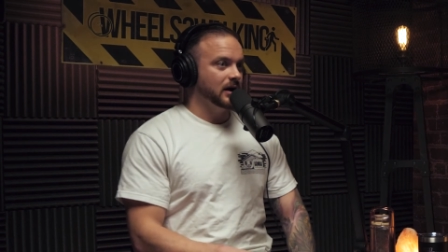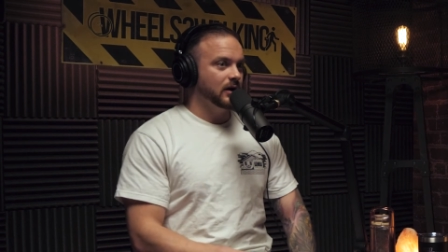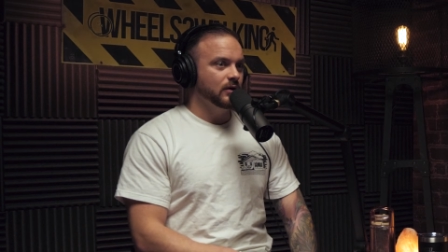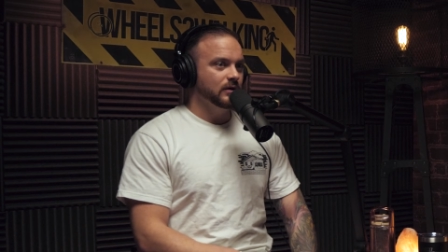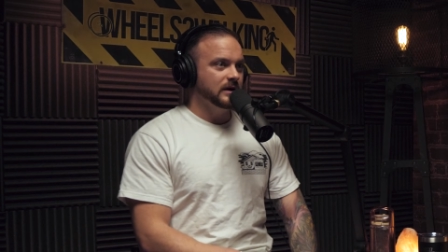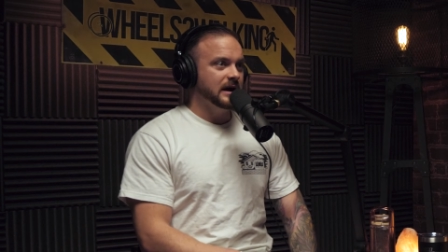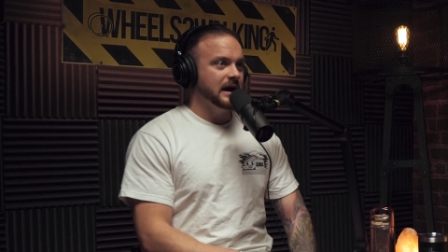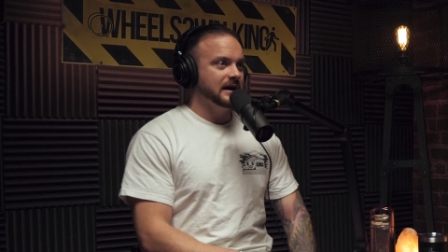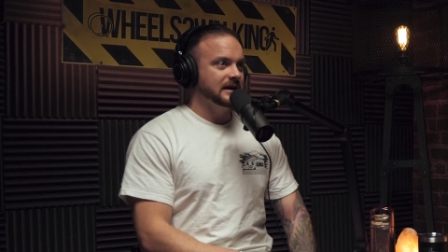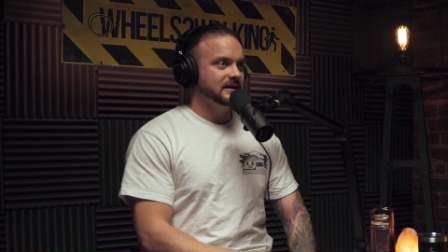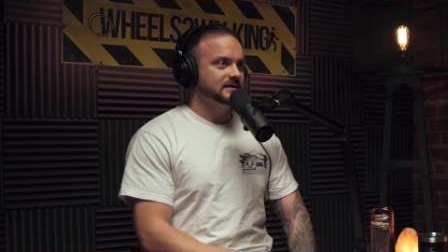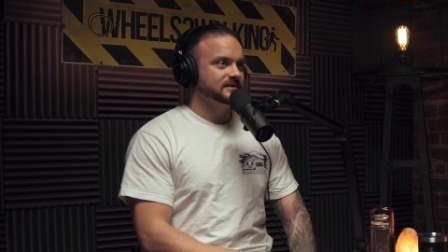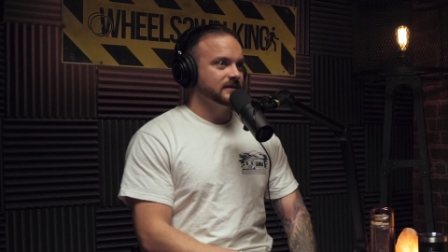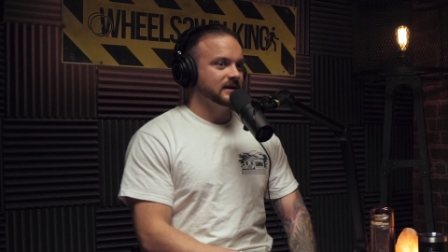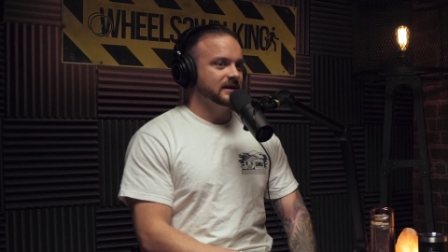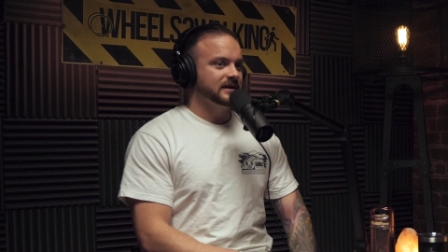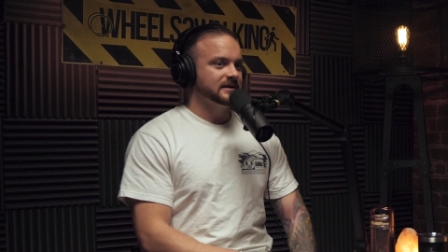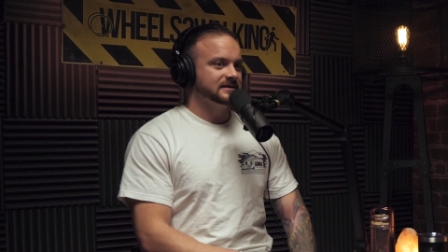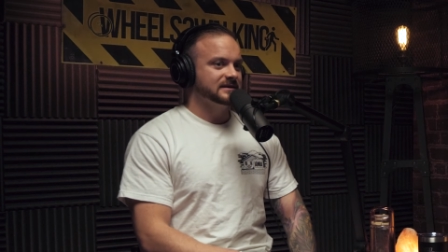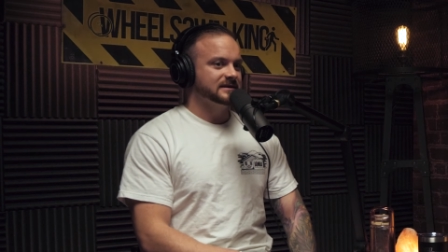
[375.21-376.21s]
oh yeah, he's
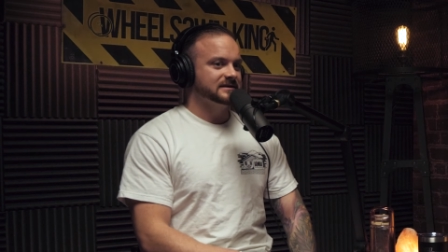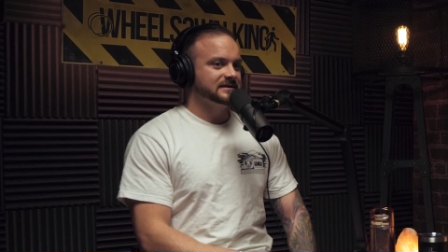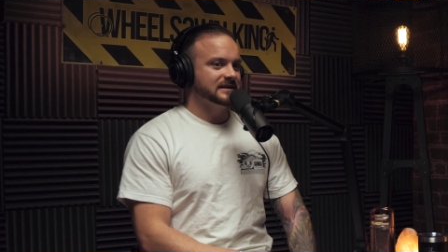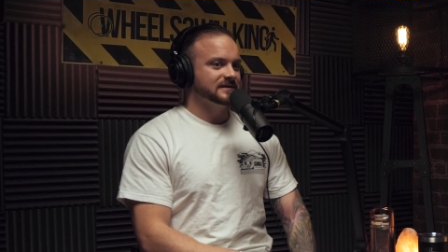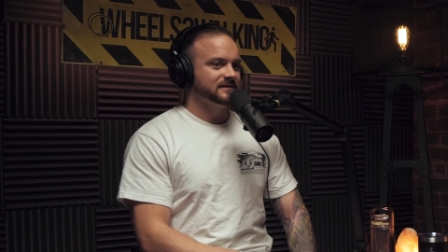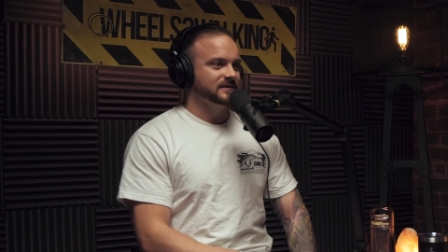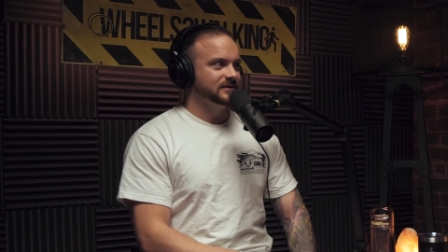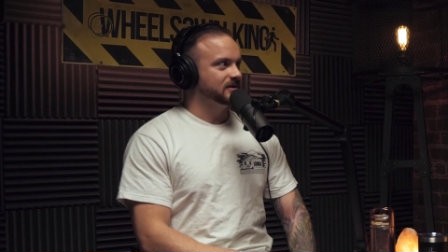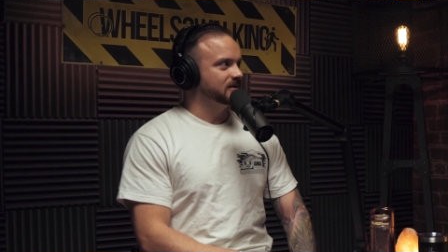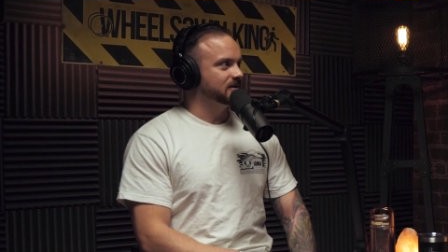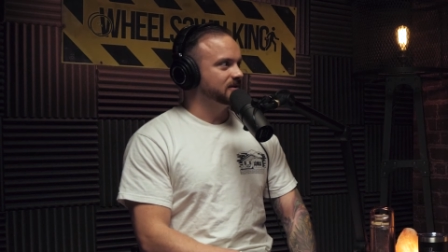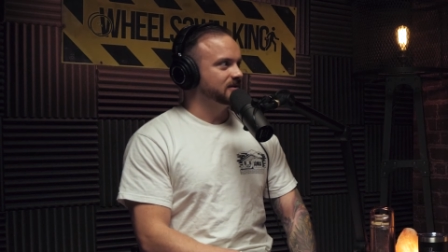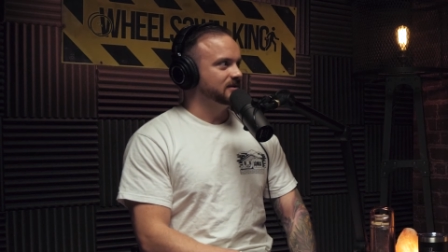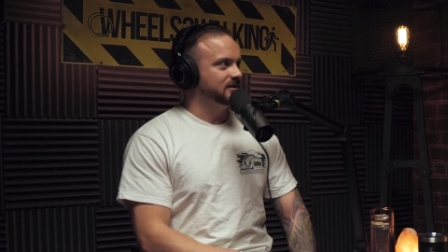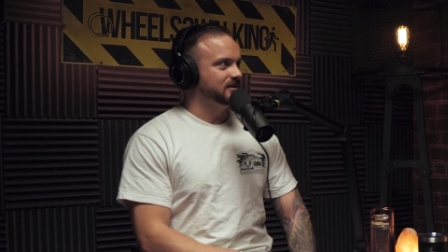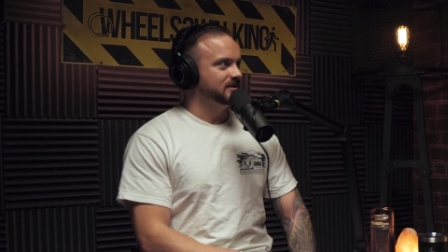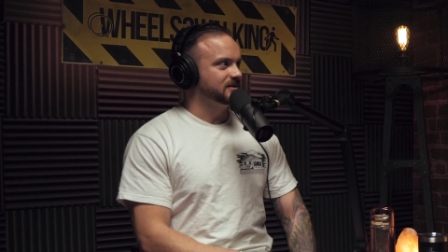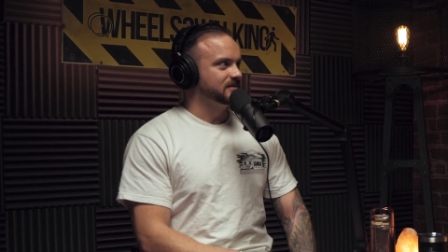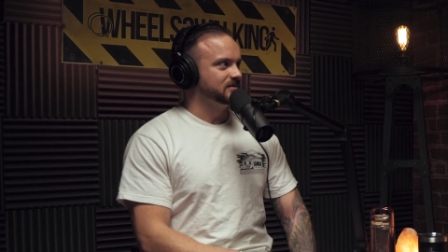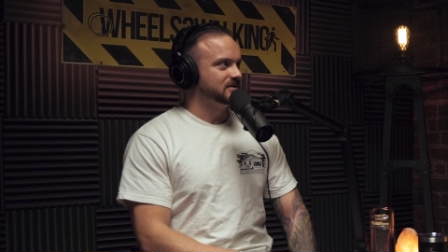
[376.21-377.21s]
running a successful
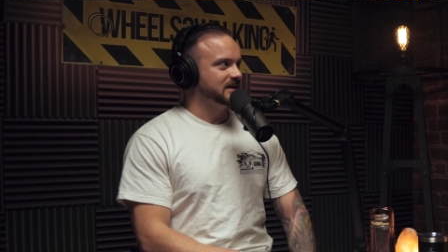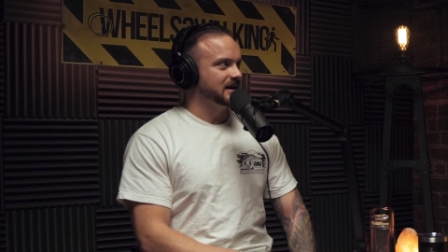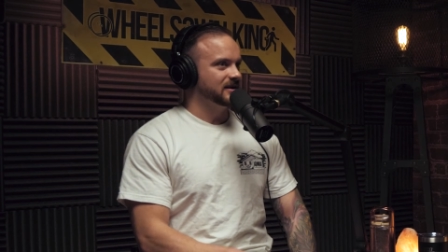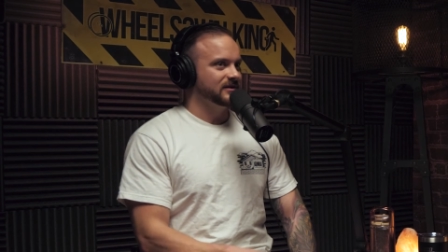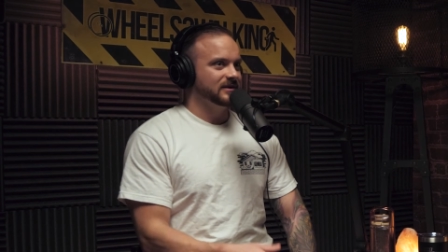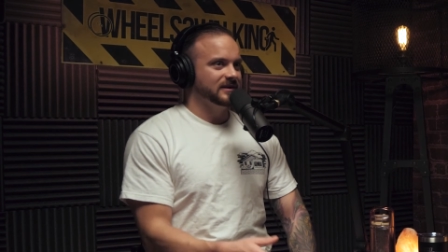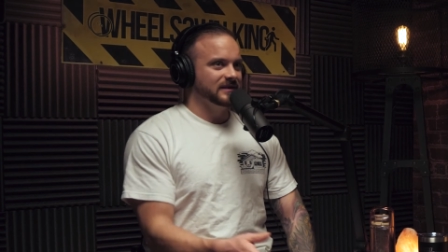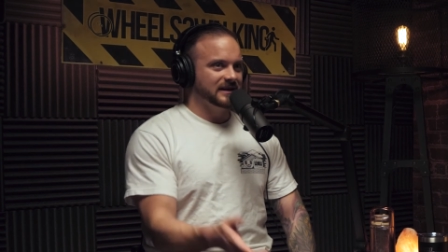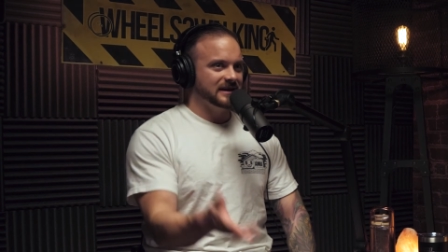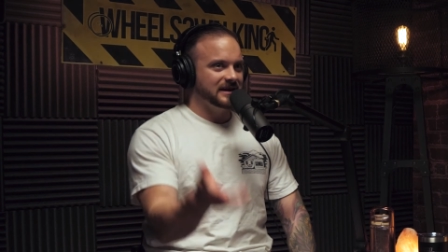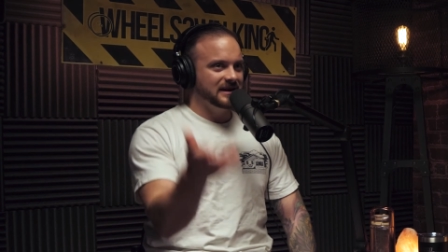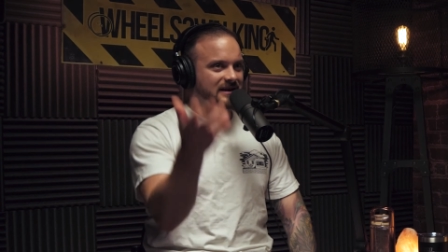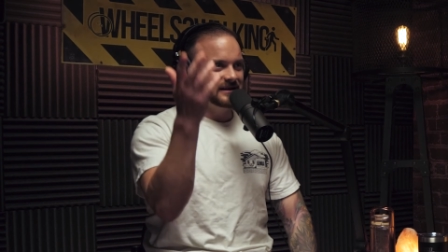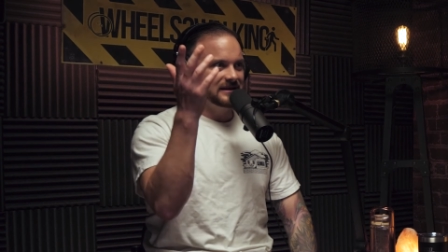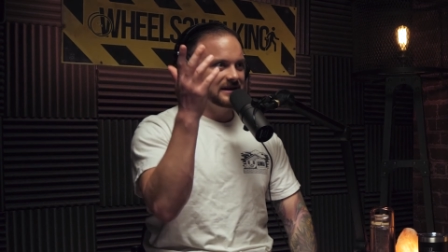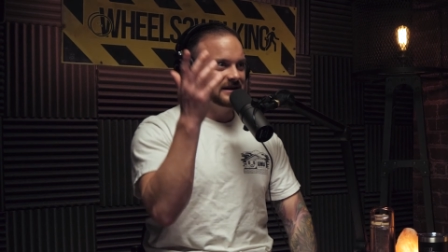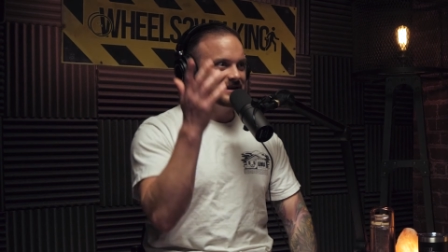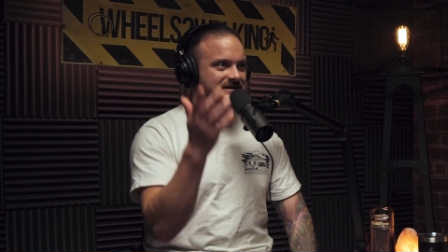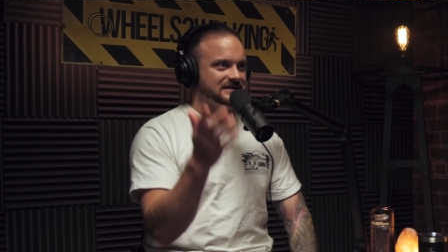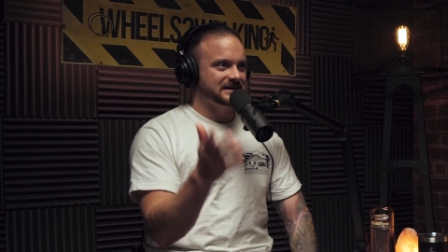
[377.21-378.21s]
YouTube channel and like
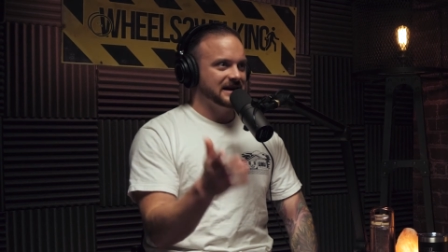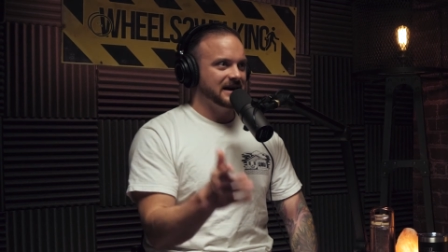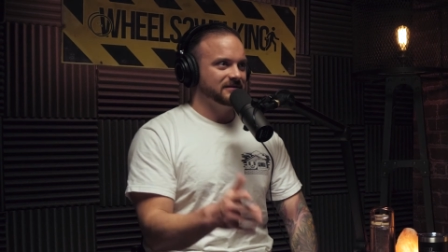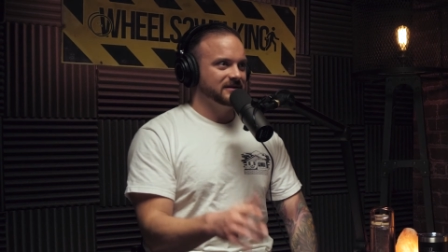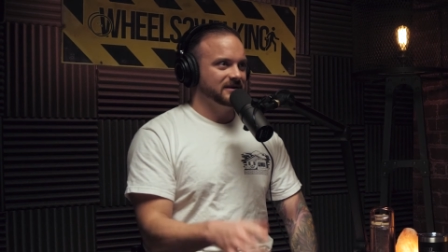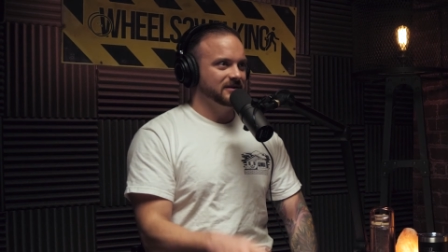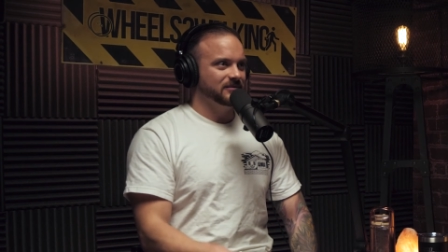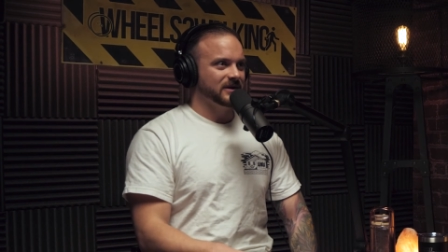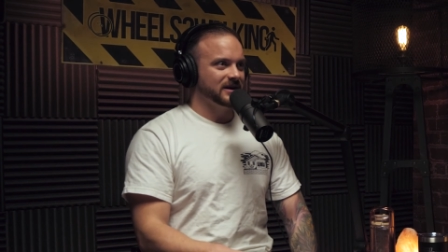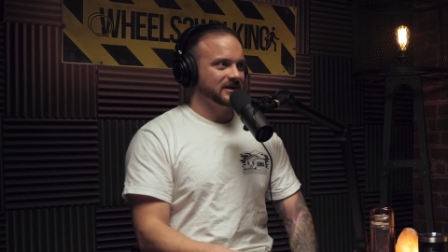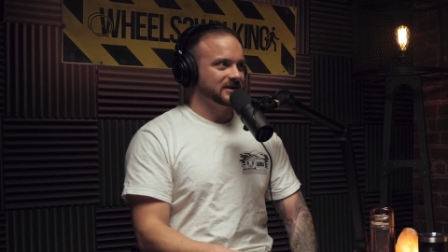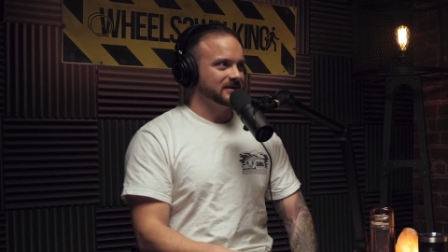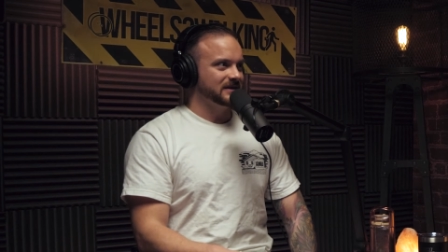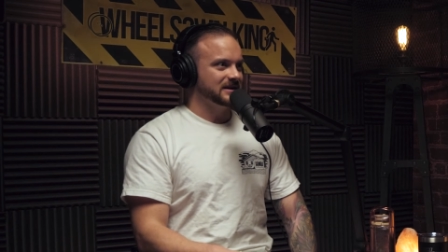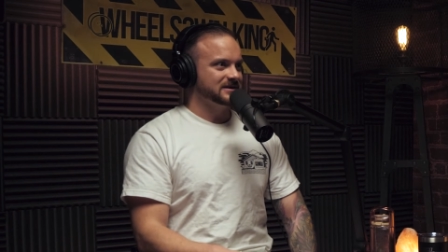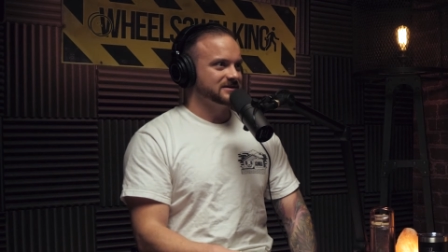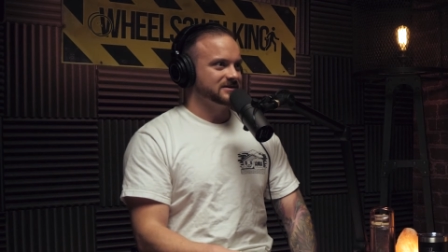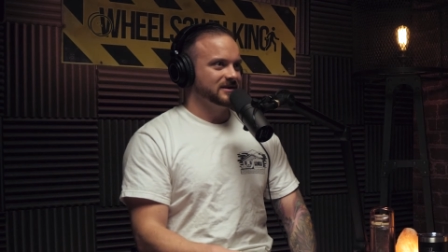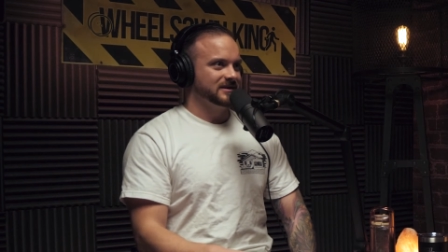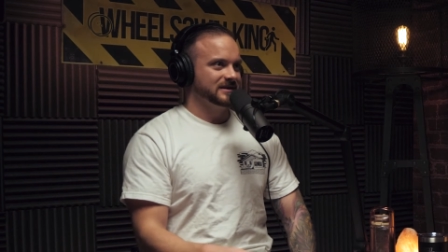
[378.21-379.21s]
he doesn't have to work at the
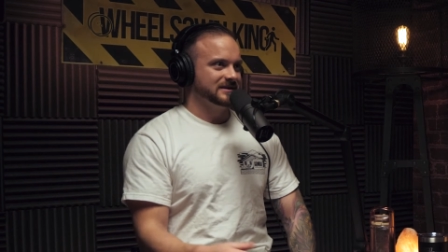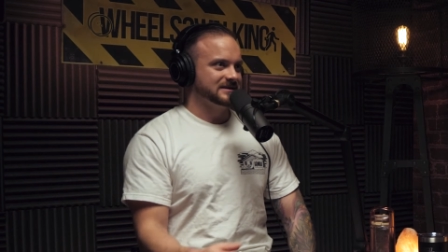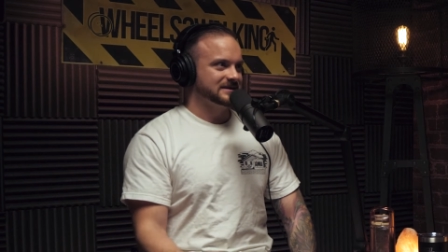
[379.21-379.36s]
restaurant or the